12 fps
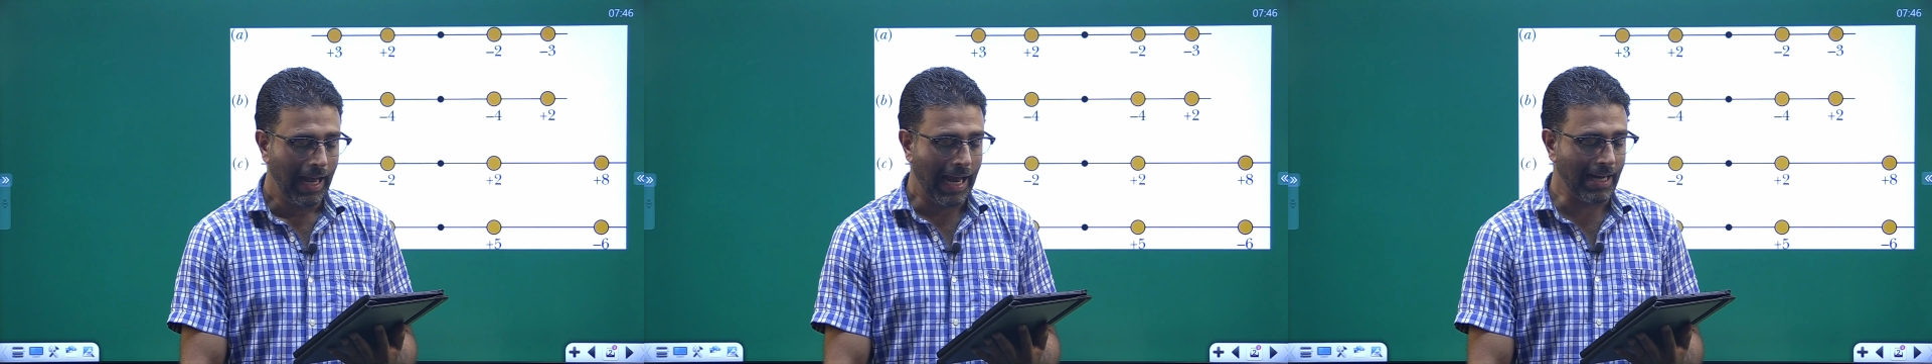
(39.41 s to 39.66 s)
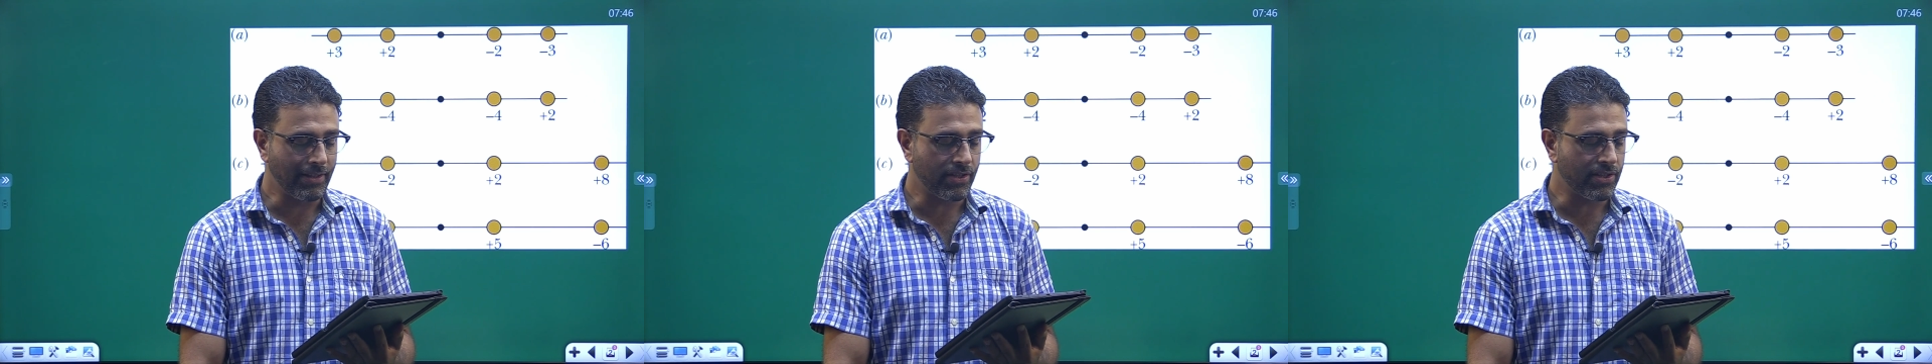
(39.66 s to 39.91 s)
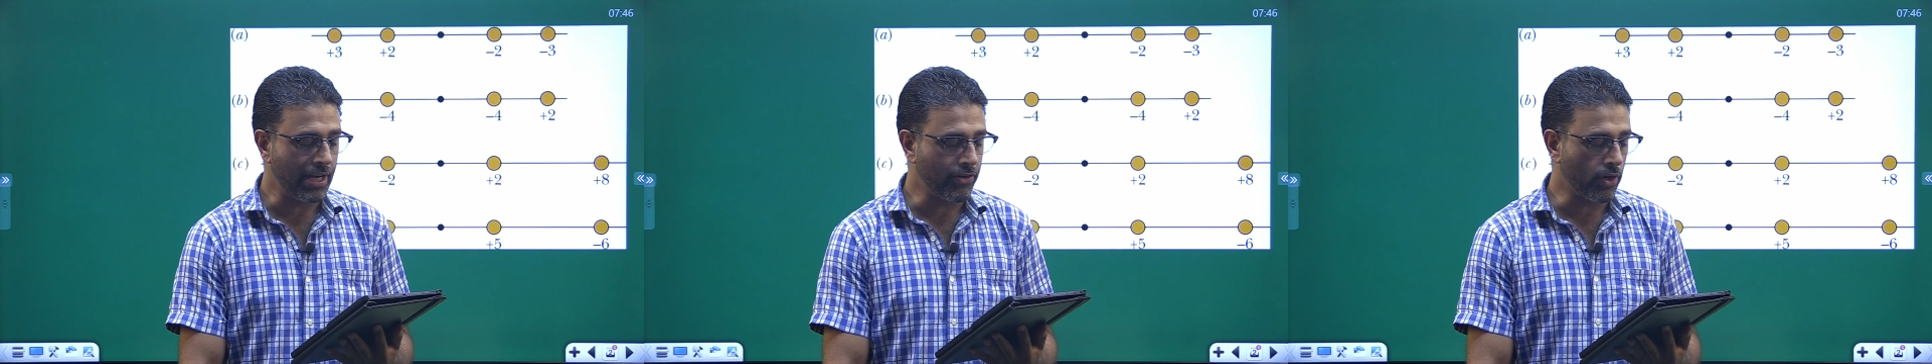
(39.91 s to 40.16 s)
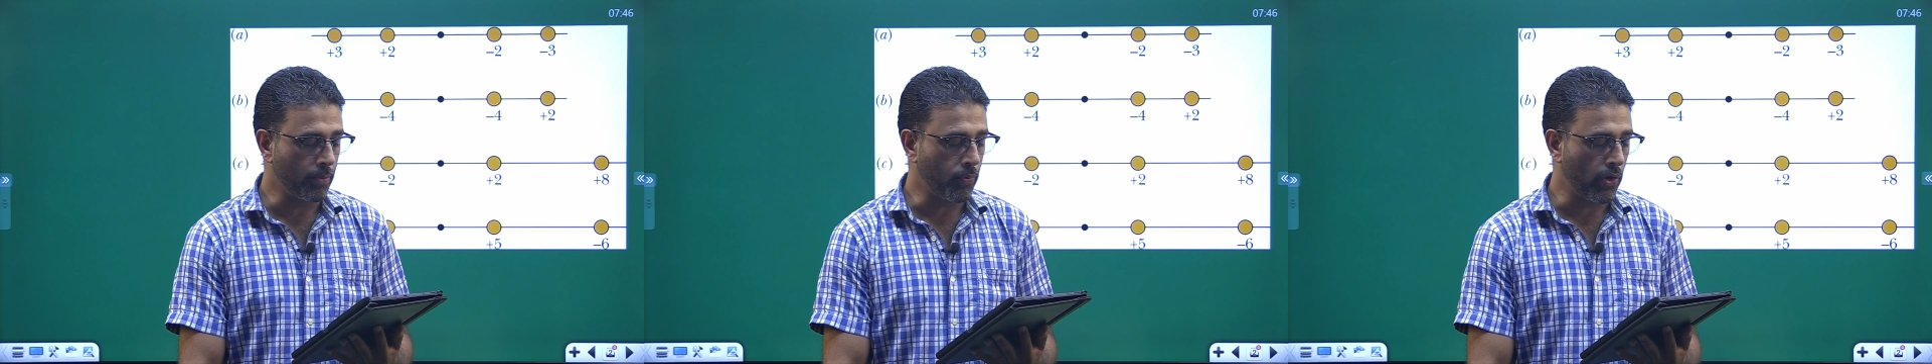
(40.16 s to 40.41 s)
and the
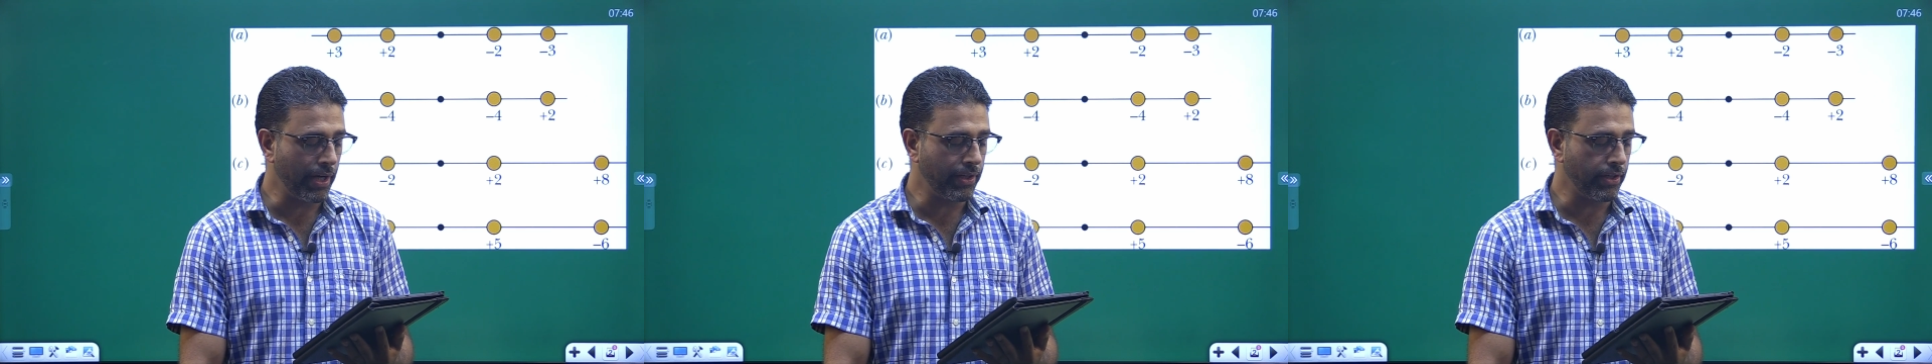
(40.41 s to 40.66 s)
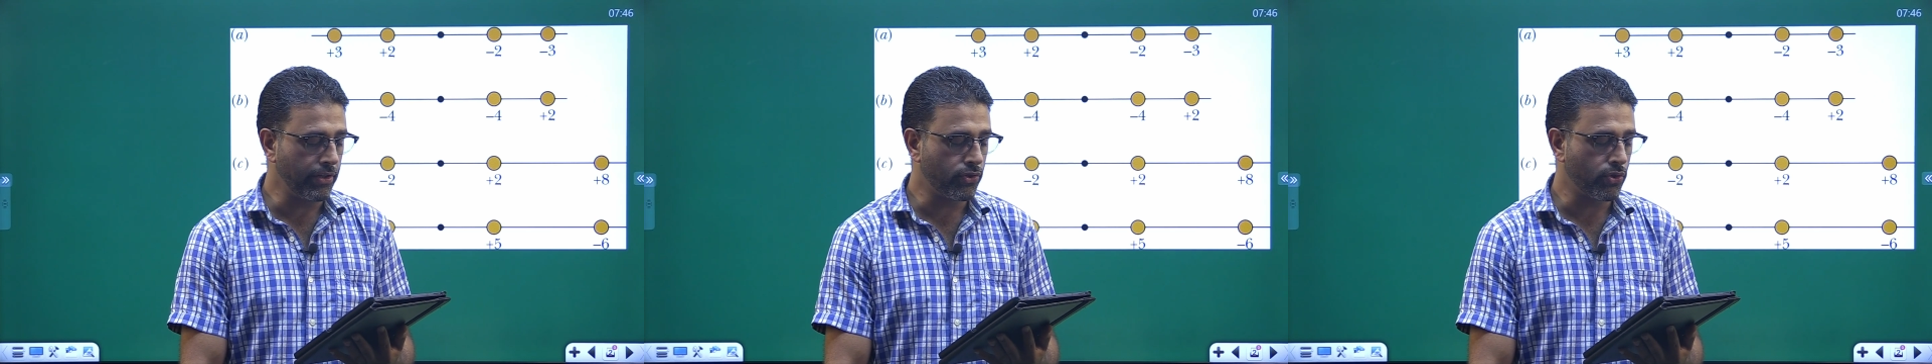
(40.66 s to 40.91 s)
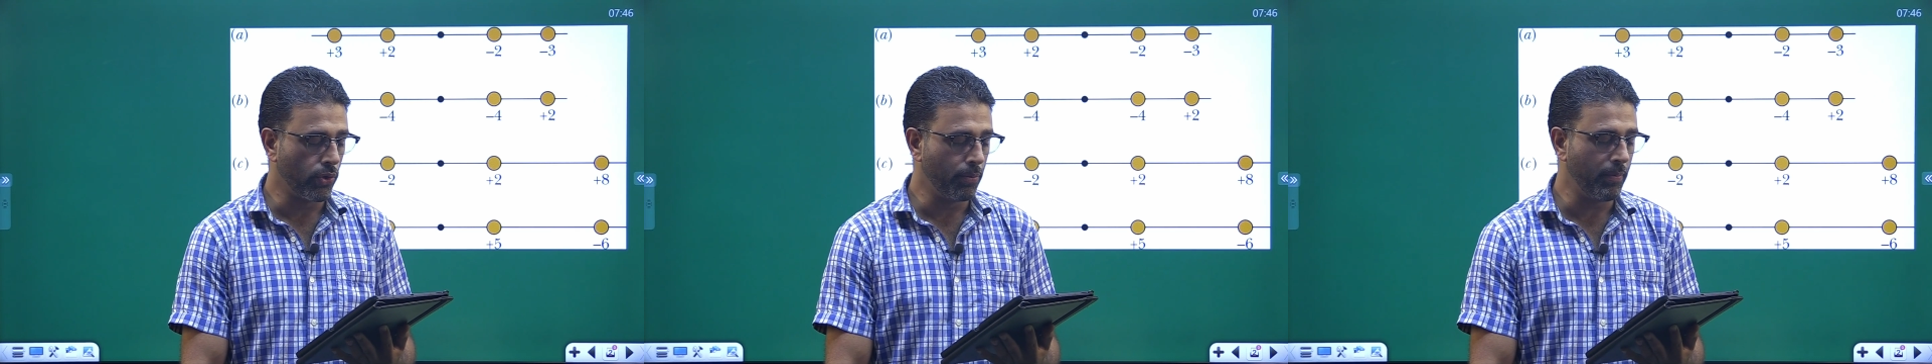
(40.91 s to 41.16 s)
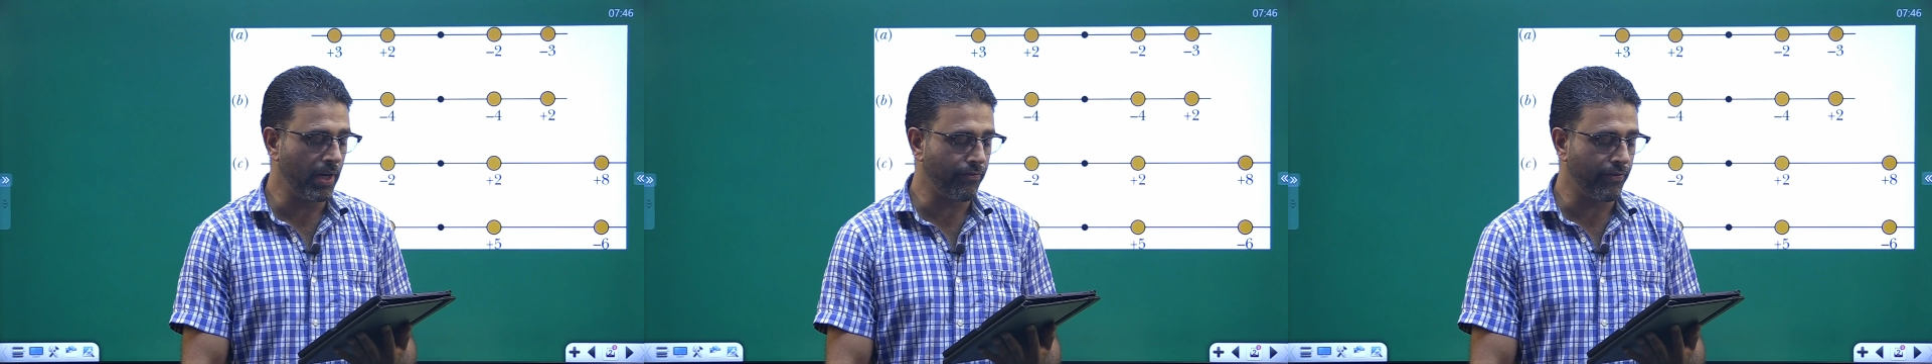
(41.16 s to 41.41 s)
central point is
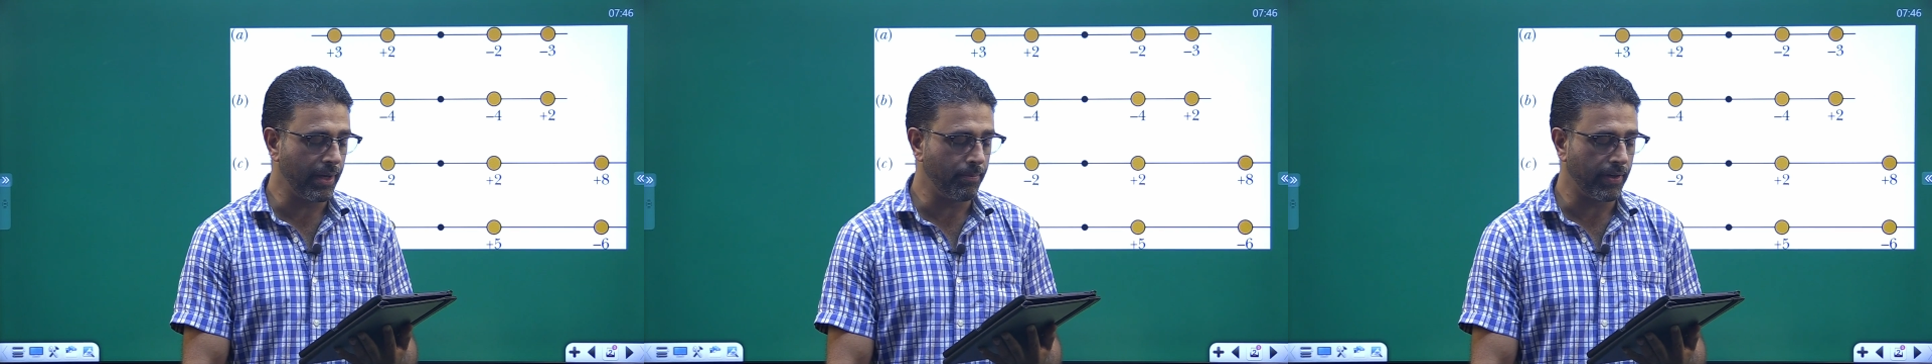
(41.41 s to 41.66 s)
shown midway